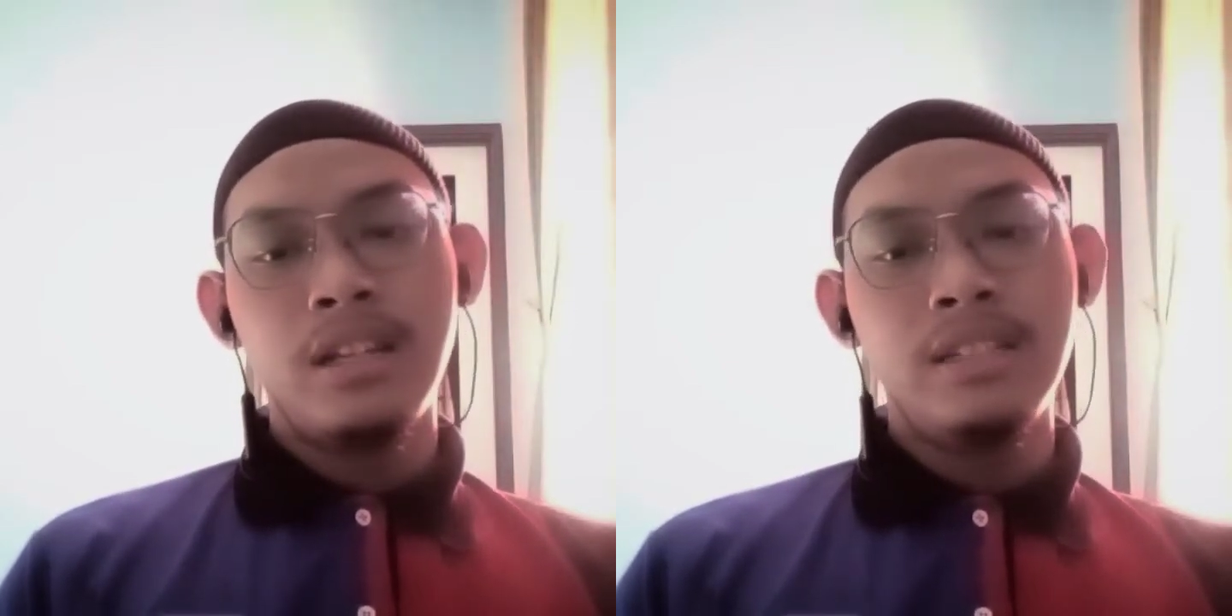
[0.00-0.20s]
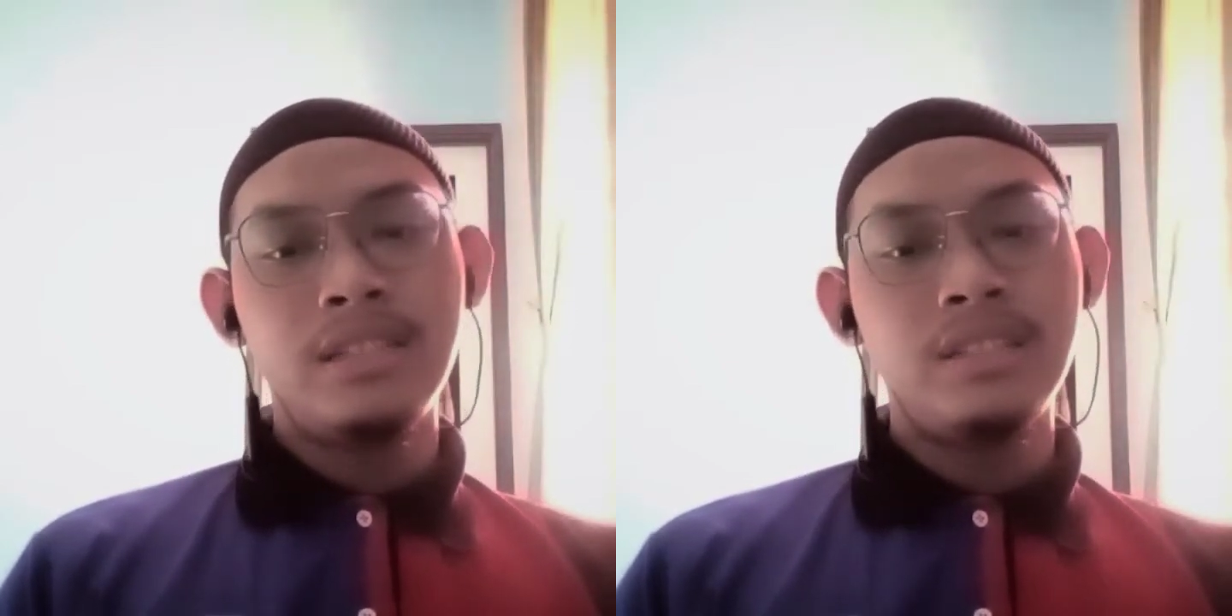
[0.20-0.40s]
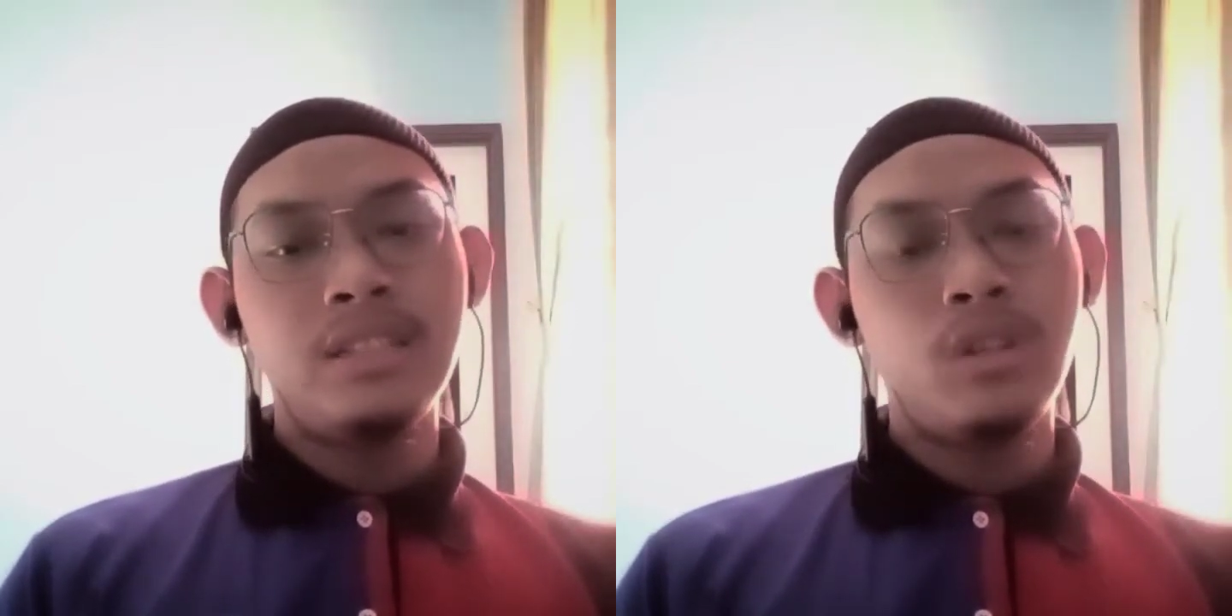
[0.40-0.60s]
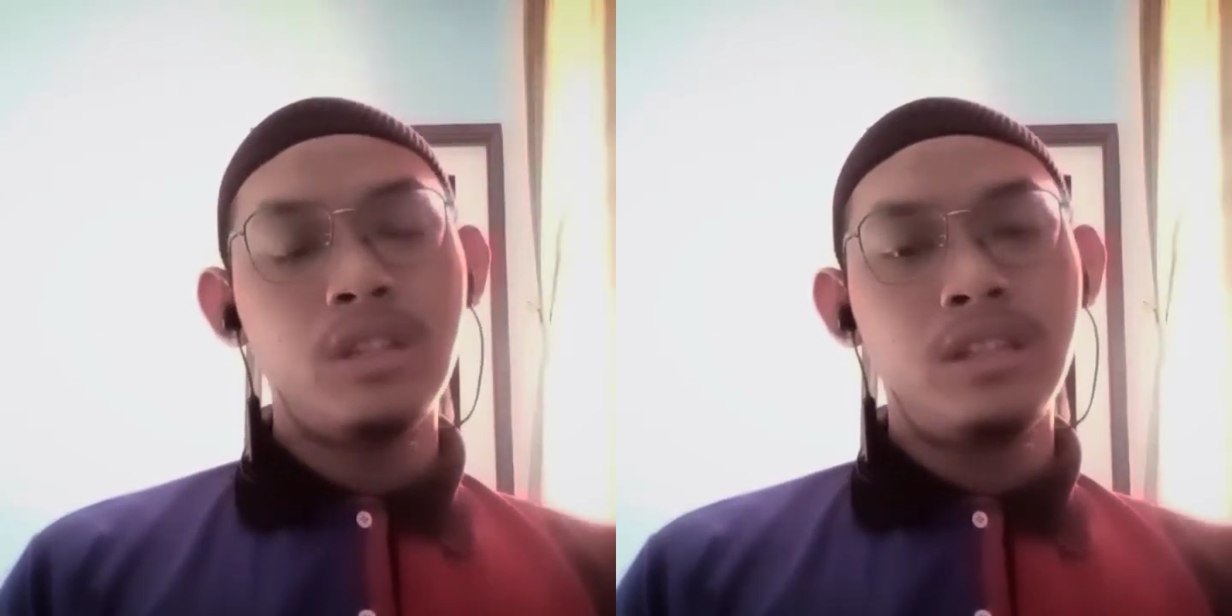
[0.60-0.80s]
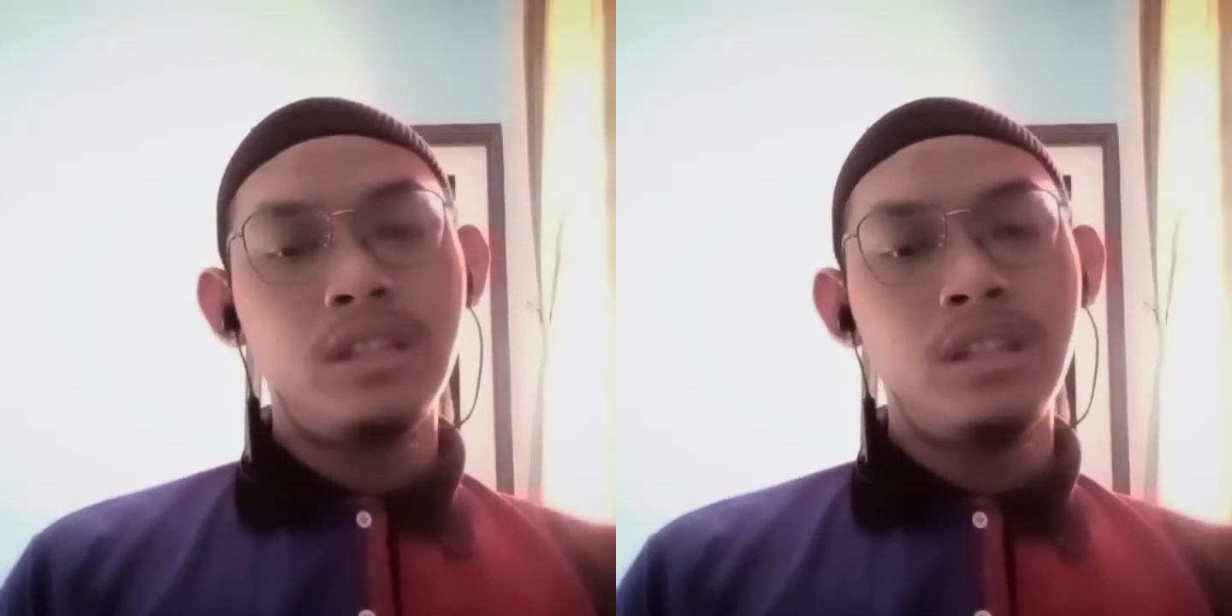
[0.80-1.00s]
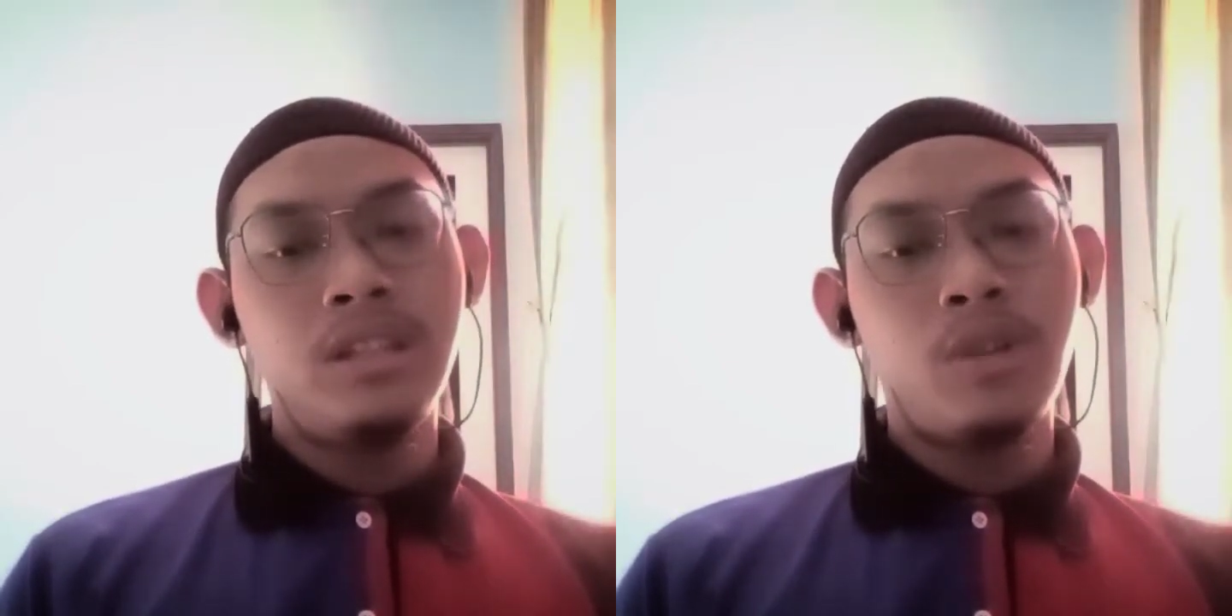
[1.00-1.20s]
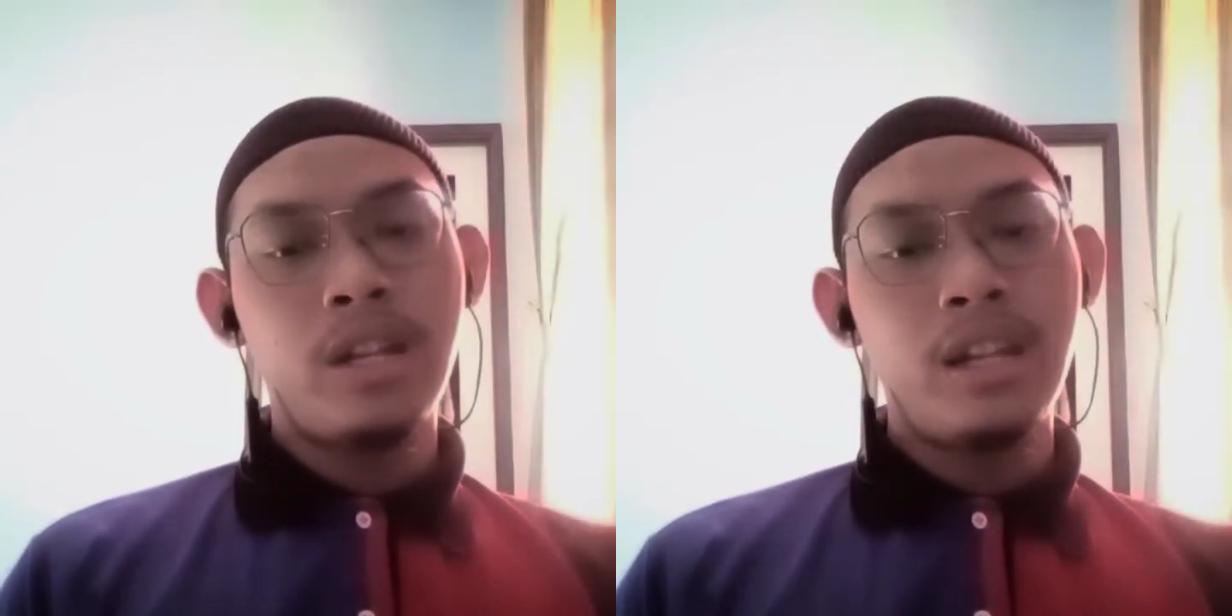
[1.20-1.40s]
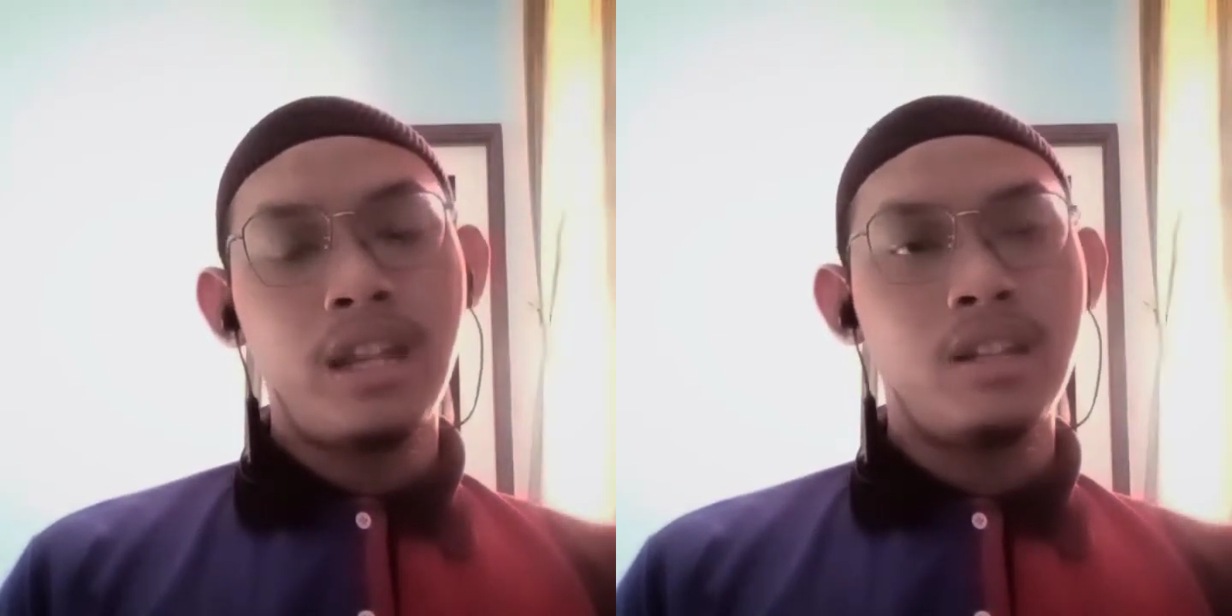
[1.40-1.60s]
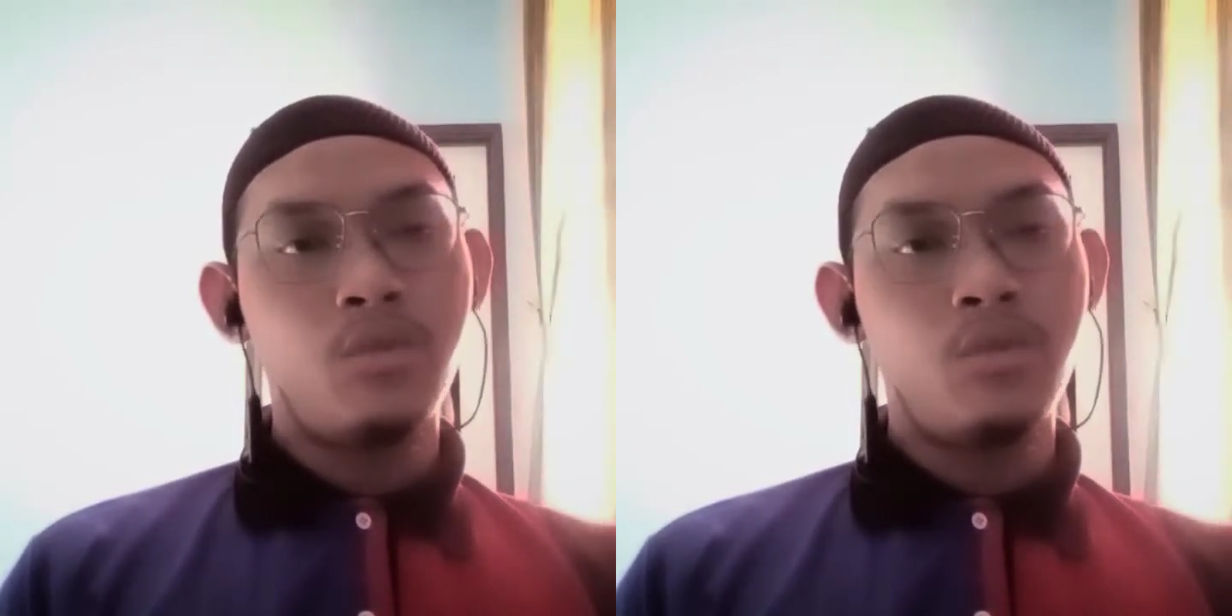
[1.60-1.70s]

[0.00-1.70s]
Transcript: In Section 21 and